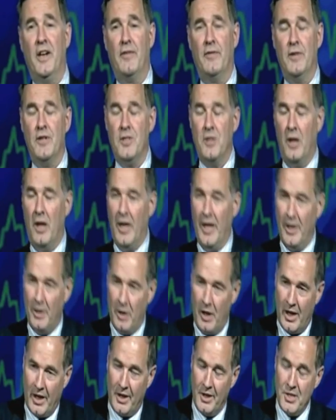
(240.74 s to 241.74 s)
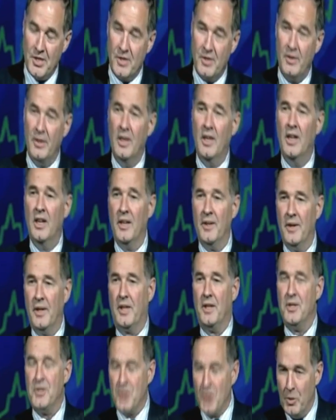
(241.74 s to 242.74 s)
data for July and August,
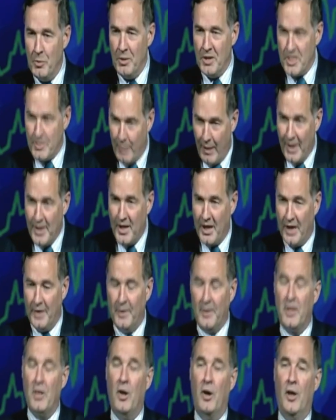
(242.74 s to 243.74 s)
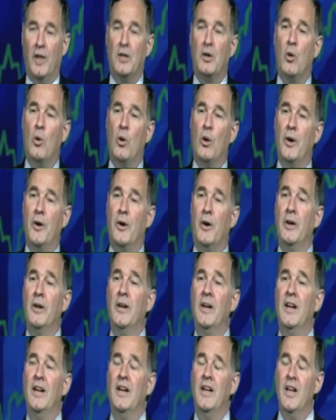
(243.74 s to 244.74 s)
the consumer spending in the current quarter